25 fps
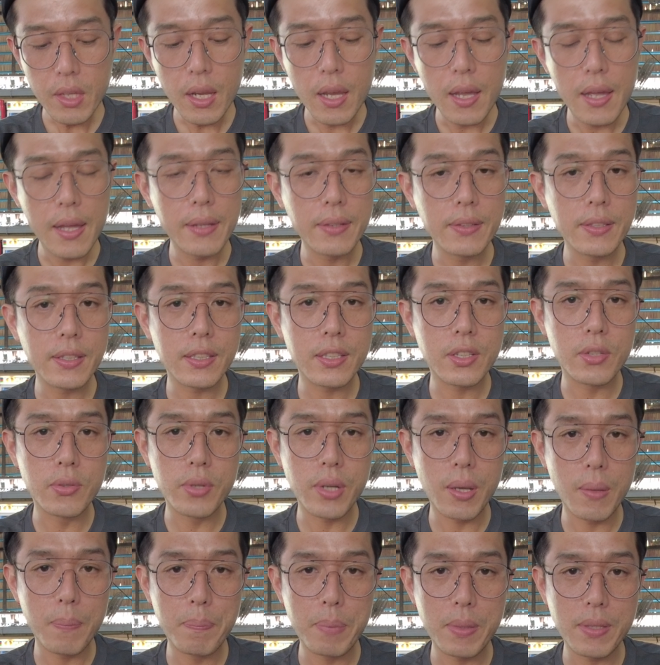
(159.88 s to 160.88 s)
and the
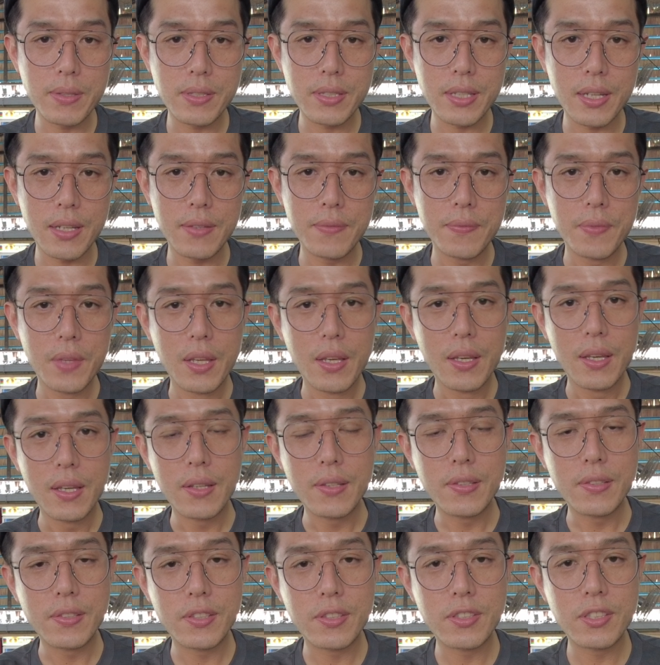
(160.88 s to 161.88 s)
Korean pizza
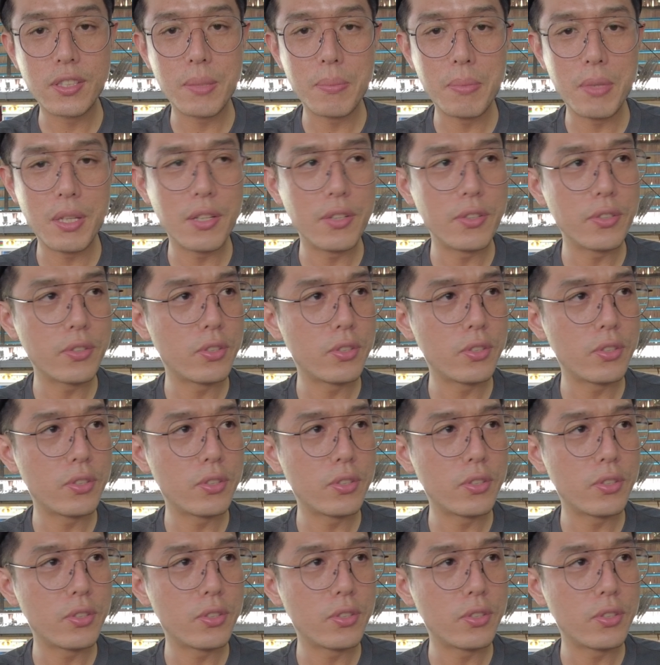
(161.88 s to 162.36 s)
is similar